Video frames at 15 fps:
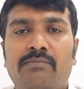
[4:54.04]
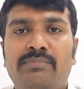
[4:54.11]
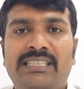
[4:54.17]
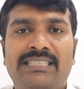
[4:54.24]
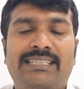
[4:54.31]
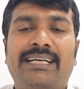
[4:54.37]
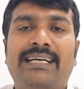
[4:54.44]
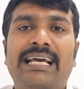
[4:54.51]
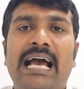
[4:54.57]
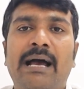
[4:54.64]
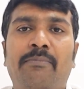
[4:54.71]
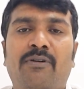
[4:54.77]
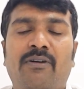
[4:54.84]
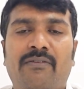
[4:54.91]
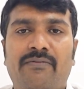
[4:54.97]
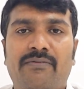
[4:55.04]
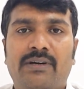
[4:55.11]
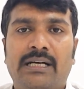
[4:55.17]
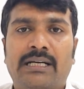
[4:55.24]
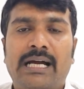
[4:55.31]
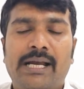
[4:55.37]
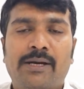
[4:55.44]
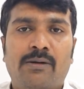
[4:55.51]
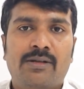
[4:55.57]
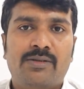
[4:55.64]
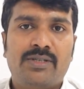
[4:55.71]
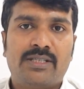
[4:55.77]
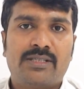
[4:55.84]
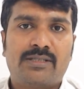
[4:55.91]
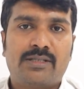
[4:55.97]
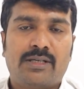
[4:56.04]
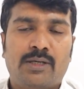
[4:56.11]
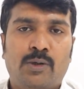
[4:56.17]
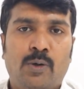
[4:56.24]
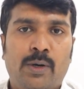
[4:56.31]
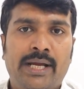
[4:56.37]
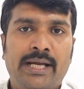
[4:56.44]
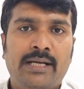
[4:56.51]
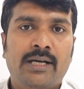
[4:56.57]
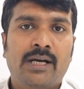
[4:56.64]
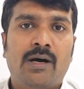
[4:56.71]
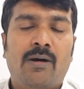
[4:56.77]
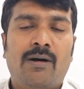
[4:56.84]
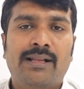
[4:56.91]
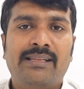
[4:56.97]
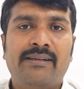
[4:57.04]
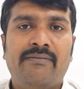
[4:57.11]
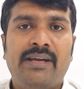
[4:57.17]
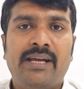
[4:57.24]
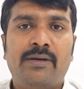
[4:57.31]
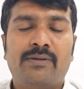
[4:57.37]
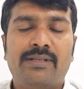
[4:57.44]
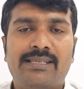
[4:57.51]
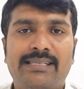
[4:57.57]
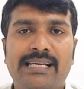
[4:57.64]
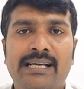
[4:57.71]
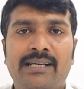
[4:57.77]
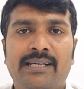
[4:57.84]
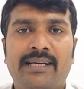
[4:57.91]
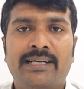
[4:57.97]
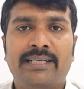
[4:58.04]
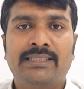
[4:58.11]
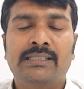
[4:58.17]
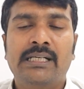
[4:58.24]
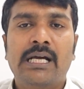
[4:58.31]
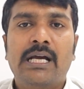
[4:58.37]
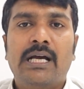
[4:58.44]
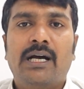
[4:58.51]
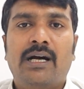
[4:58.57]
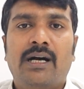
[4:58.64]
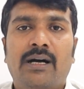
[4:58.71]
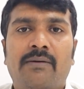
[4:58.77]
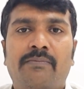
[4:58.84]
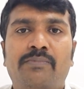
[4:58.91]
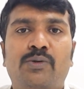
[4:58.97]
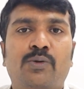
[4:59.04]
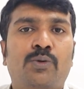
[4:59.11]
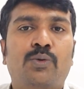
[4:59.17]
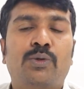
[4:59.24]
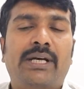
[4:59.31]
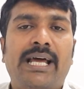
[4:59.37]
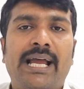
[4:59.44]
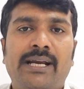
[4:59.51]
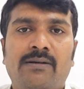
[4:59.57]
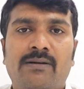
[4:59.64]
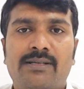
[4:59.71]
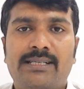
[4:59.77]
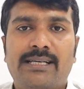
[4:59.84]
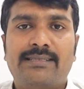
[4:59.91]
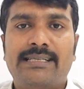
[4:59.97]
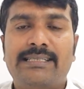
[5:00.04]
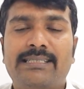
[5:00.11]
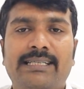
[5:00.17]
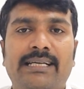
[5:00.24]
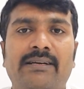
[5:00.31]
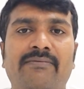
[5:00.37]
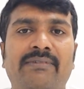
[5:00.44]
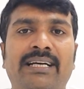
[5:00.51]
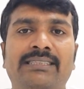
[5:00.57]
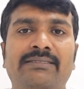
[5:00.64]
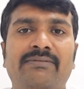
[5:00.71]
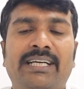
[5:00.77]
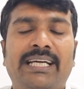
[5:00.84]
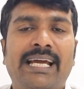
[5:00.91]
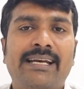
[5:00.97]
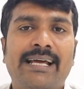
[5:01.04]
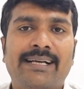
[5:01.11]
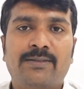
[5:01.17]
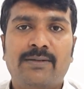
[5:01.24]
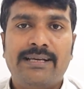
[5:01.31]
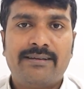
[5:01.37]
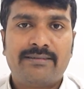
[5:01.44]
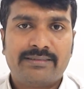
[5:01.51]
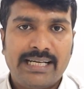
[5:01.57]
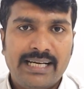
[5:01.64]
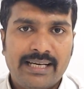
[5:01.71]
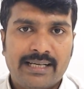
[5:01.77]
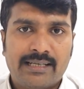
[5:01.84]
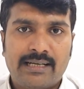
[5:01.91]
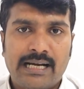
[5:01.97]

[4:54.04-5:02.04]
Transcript: bridges the gap of cardiologists going all the way to the center, to do the diagnosis. It's where we can actually train a